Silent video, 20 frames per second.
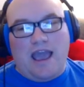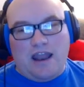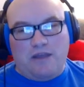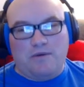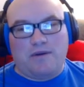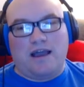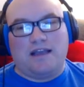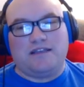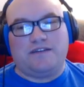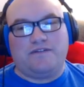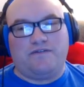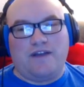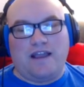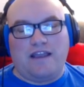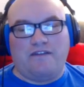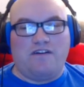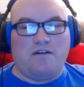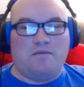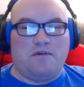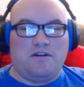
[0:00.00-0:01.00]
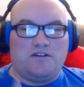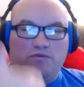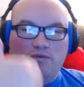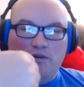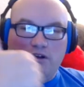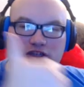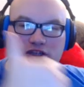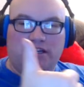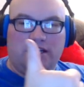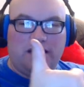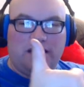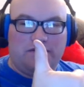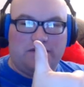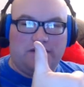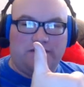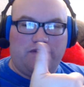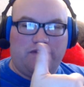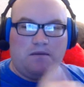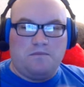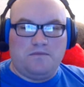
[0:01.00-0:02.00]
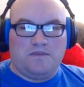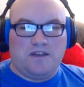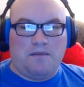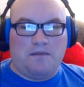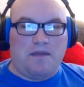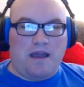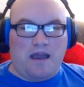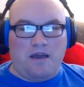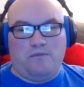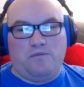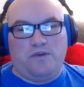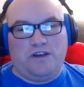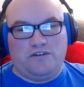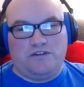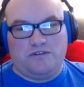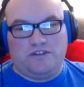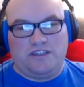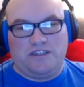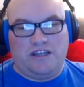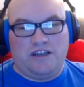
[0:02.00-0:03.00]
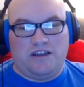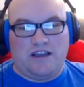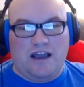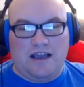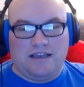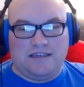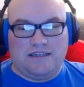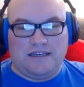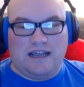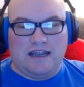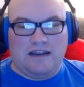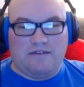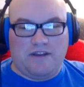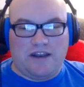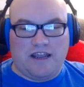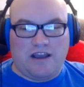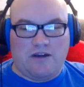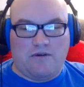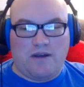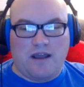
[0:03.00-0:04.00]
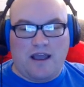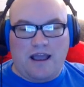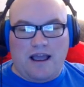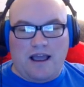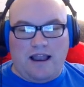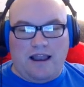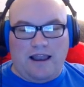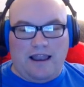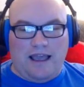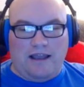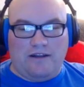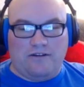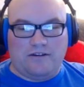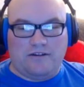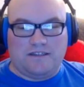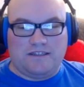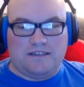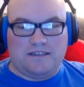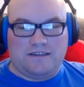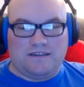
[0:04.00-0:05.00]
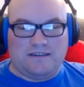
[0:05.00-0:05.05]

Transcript: Anyway, guys, thank you very much for watching. Give us a thumbs up, and we shall see you guys in a later video. Laters.